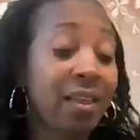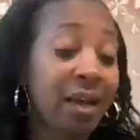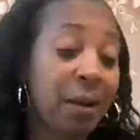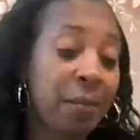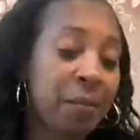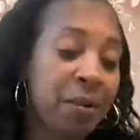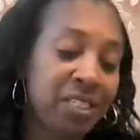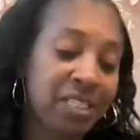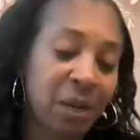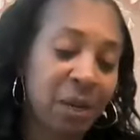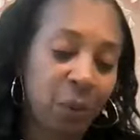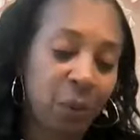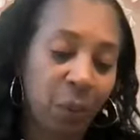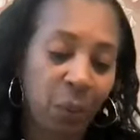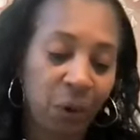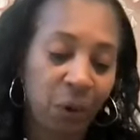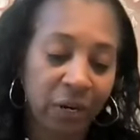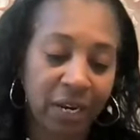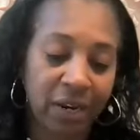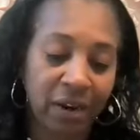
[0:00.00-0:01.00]
companies that we're
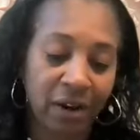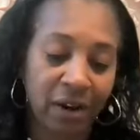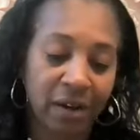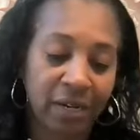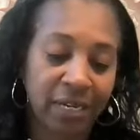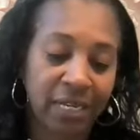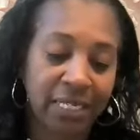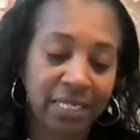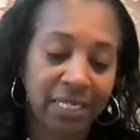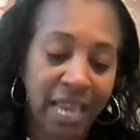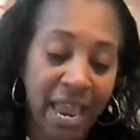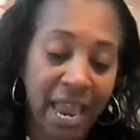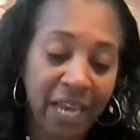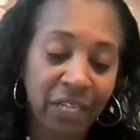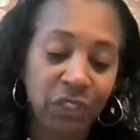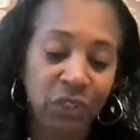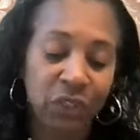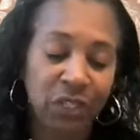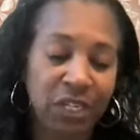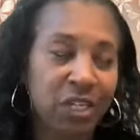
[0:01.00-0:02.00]
working on is
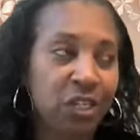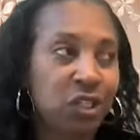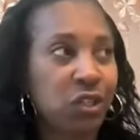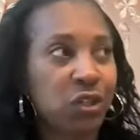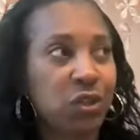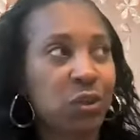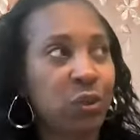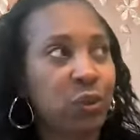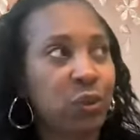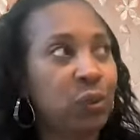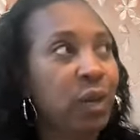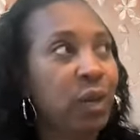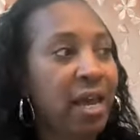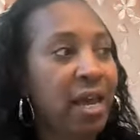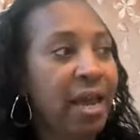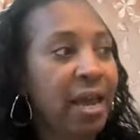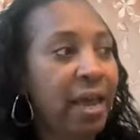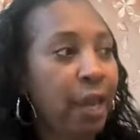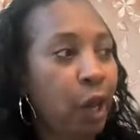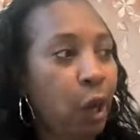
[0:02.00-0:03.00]
actually to
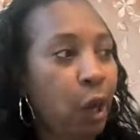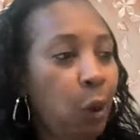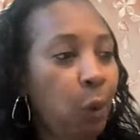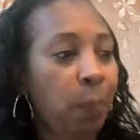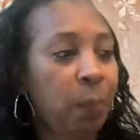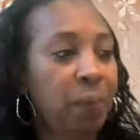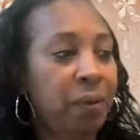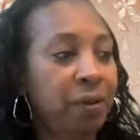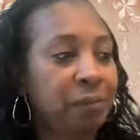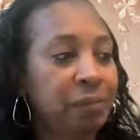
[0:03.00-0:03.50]
help